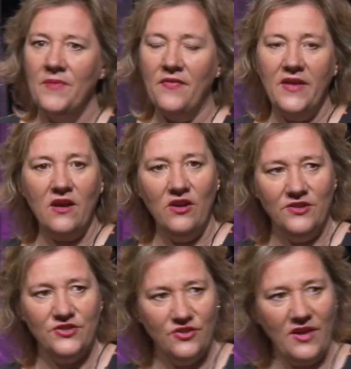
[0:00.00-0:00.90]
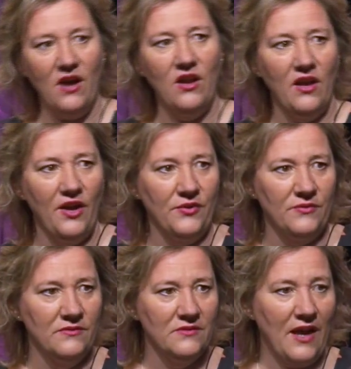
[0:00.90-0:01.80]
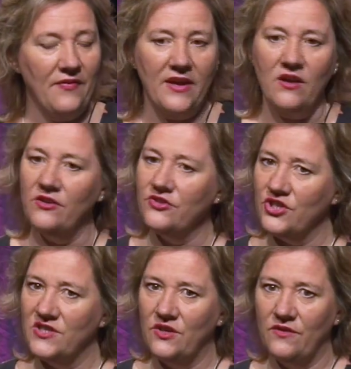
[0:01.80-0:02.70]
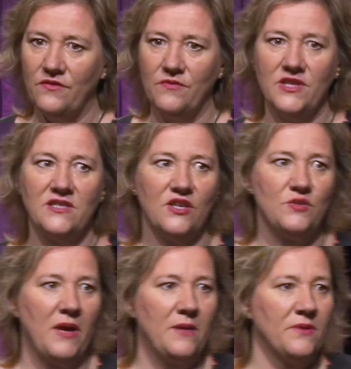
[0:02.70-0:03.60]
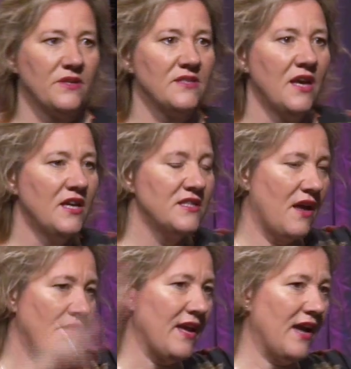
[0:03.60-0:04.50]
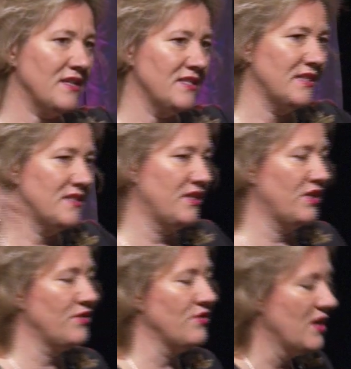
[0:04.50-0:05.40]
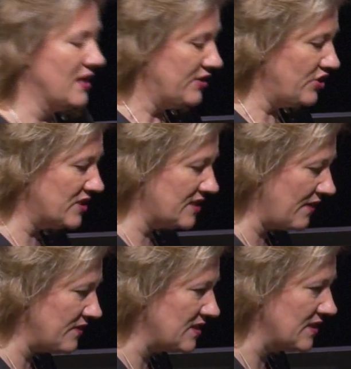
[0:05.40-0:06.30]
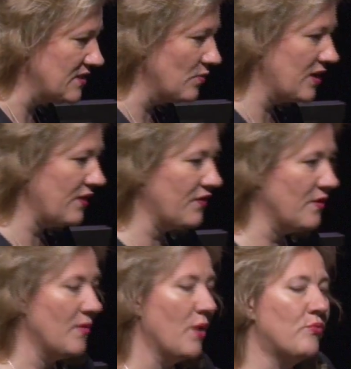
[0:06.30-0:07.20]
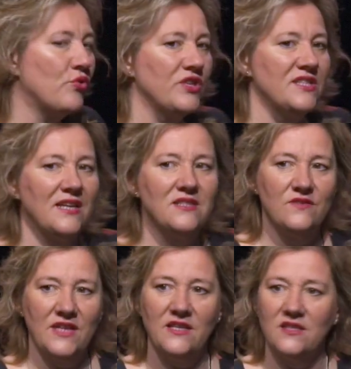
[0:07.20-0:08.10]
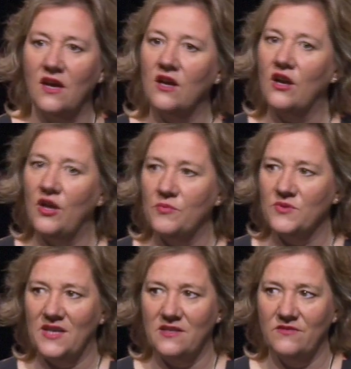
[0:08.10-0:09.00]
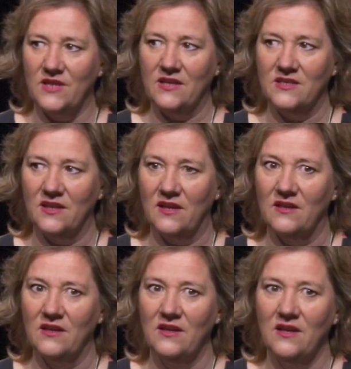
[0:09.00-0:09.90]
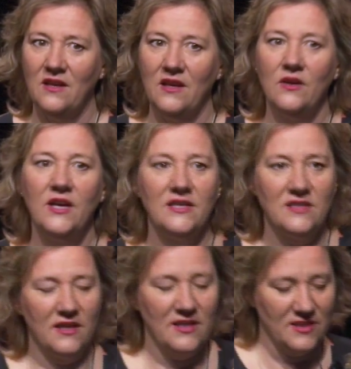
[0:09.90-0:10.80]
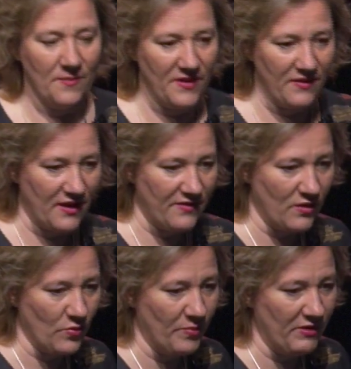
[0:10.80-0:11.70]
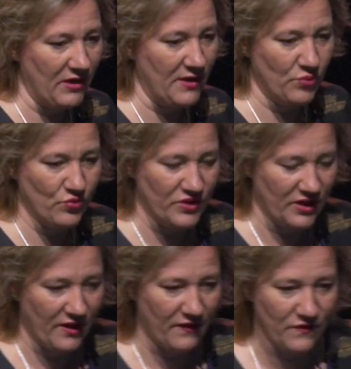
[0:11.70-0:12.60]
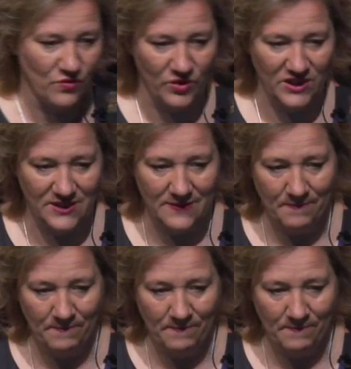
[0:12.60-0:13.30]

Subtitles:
And they can't do that alone, and they can't just do it from research papers. So having access to new services that would give them a broader set of data, a global set of data, is something that I think will be really important going forwards.